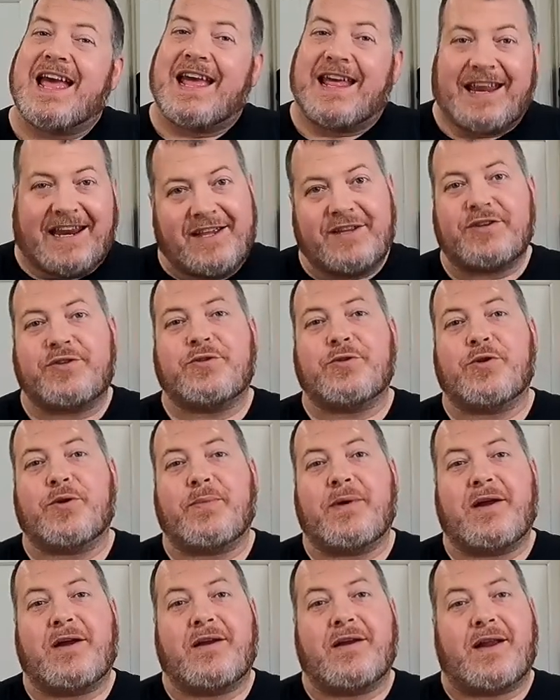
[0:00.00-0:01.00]
It is
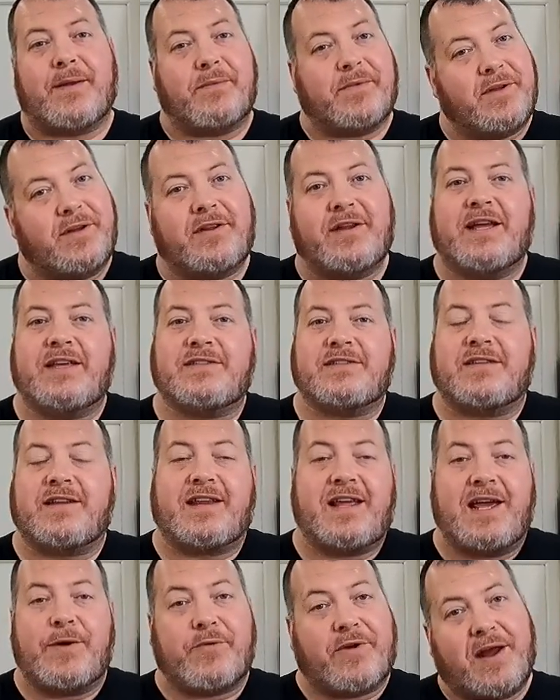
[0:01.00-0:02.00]
store-bought. I'm a little lazy
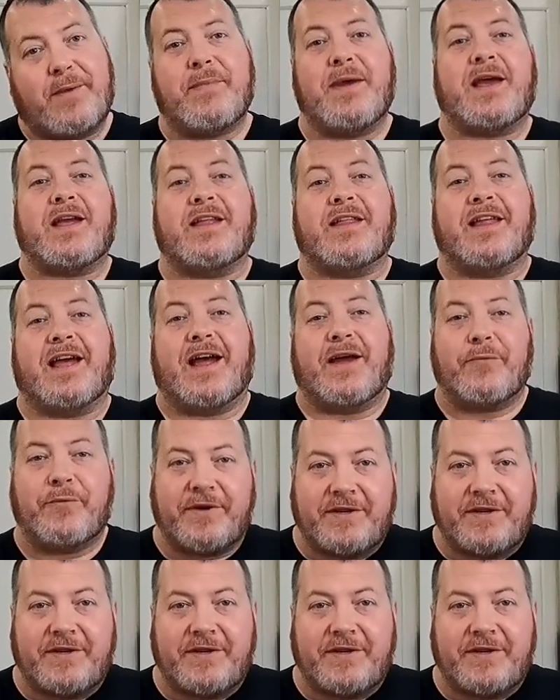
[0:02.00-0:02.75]
today. We're not making that.